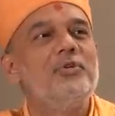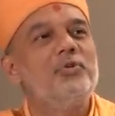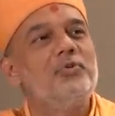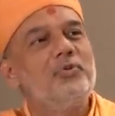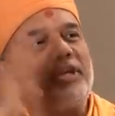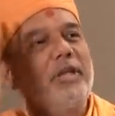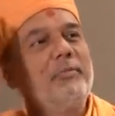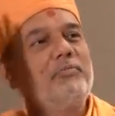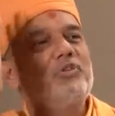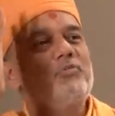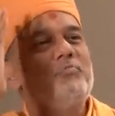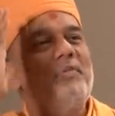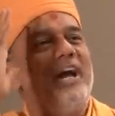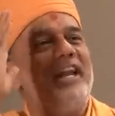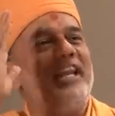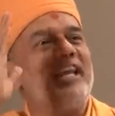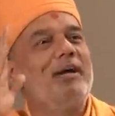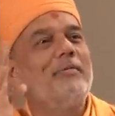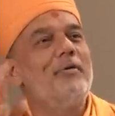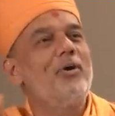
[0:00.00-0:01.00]
to keep
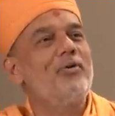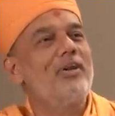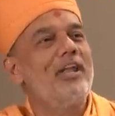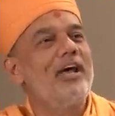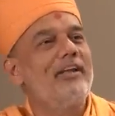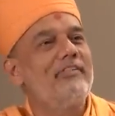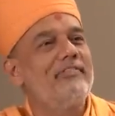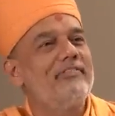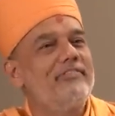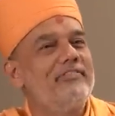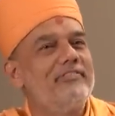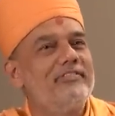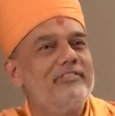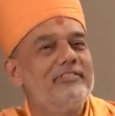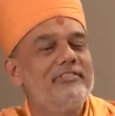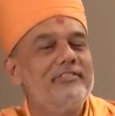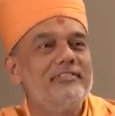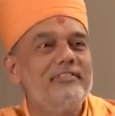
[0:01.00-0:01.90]
smiling about life.